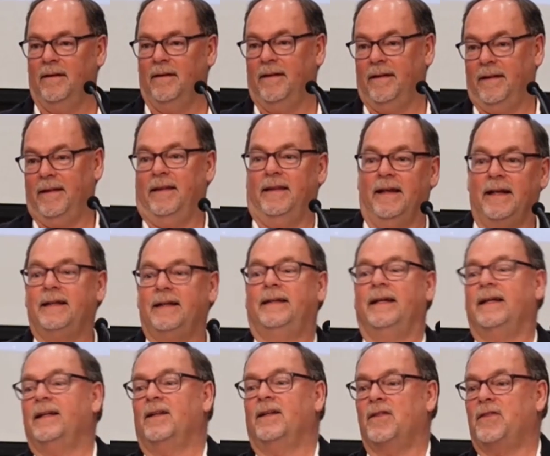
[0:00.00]
they
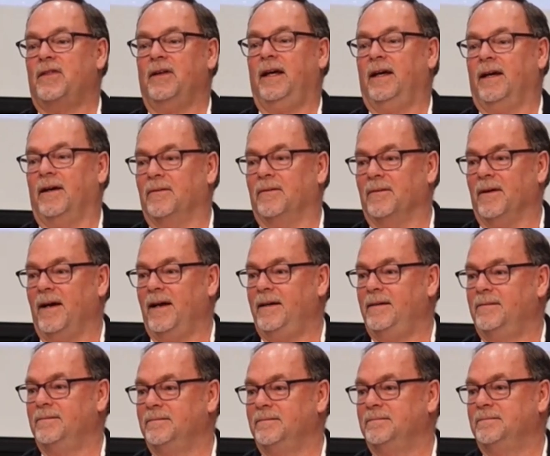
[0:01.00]
did the thing, right?
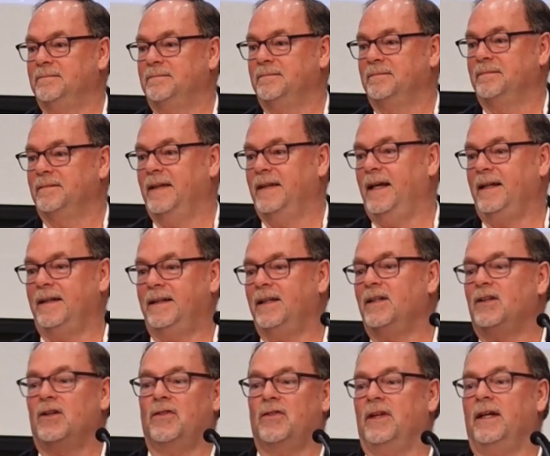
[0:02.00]
They did
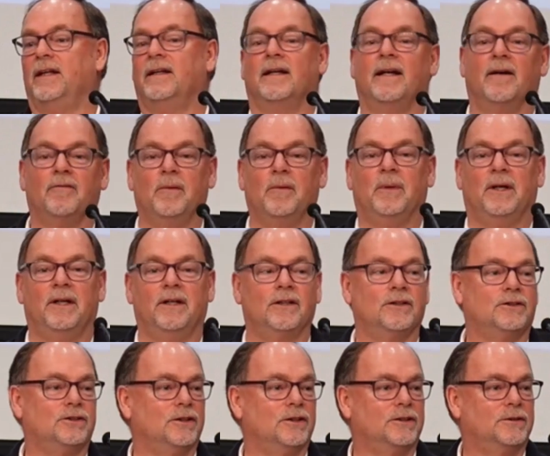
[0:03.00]
the thing that everybody in the
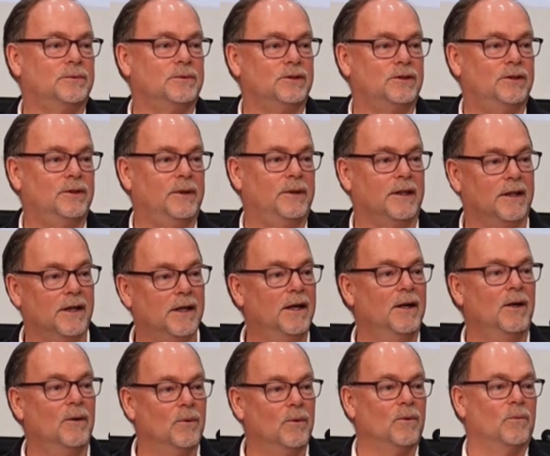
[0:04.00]
church was doing.
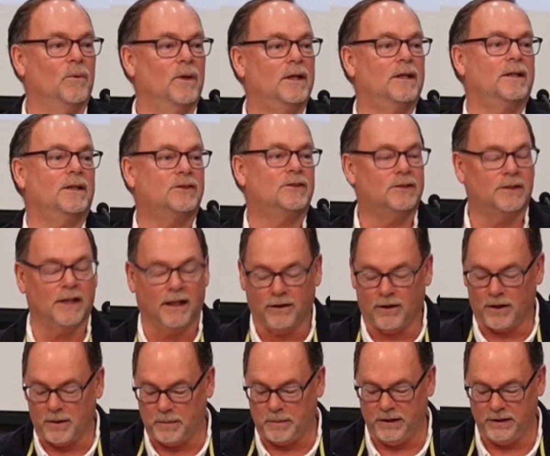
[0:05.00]
We're willing to sell
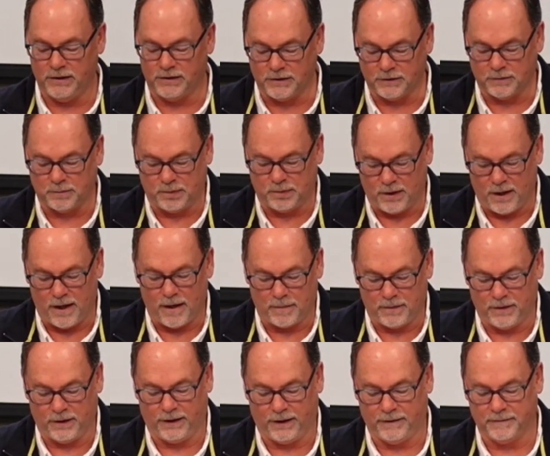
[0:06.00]
our piece of
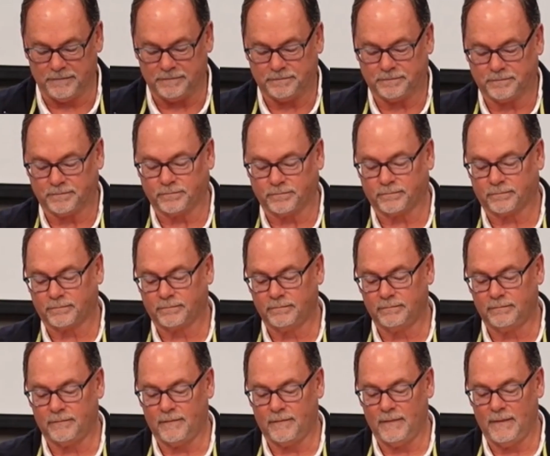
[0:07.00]
property.
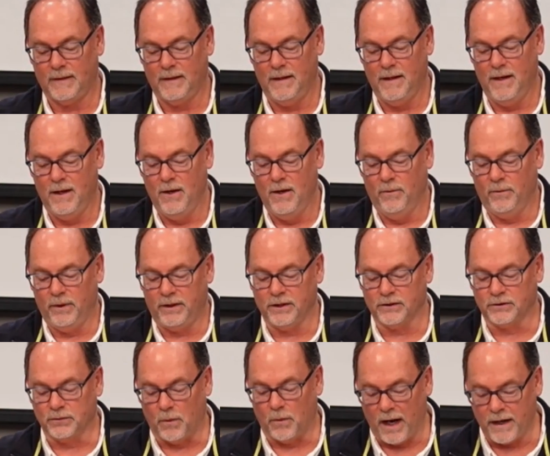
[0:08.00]
With
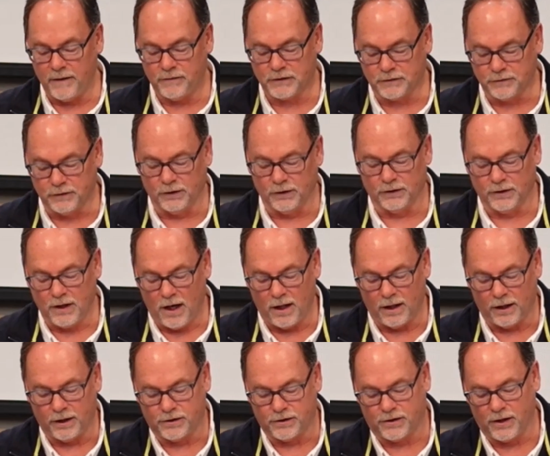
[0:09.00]
his wife's full
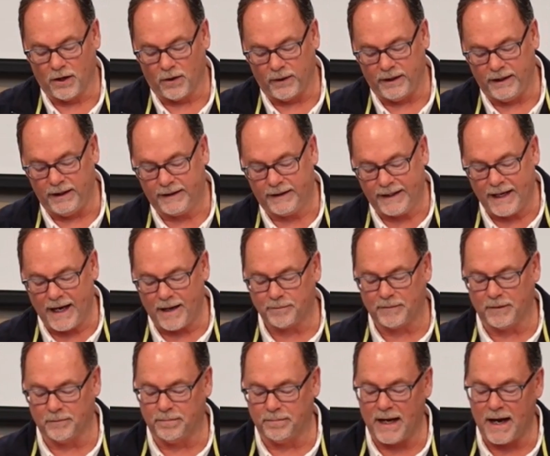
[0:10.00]
knowledge, though, he
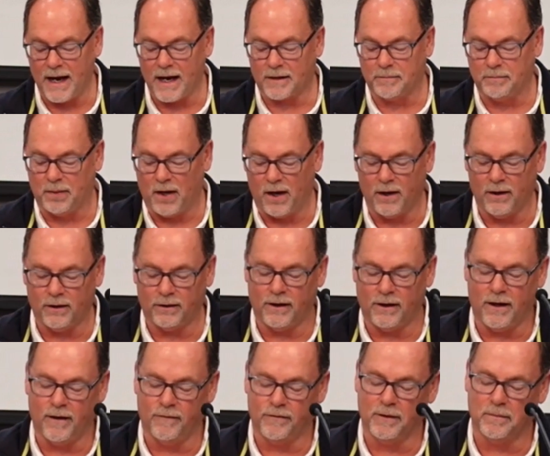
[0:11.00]
kept back part
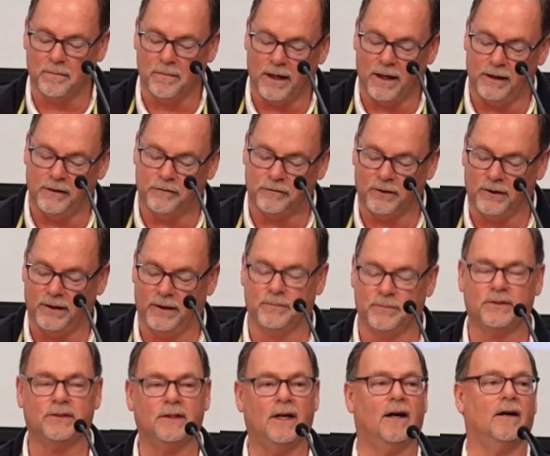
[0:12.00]
of the money for
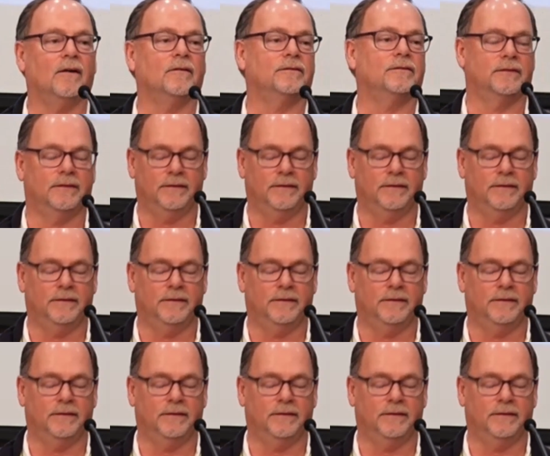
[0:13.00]
himself,